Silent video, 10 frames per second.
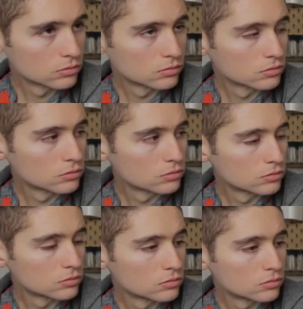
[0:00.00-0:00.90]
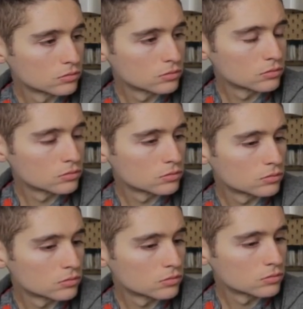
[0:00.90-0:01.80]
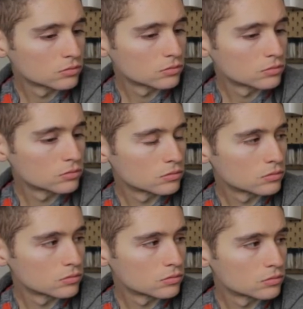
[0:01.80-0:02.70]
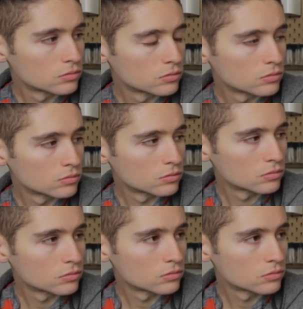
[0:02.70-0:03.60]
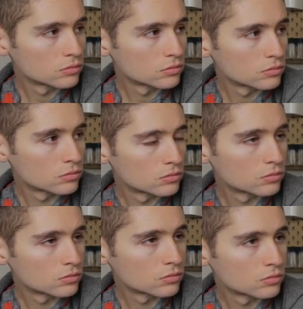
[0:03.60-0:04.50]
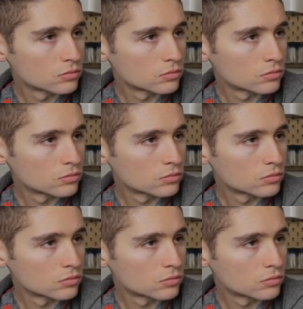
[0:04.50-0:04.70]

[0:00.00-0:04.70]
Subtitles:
No words are spoken by the person on screen.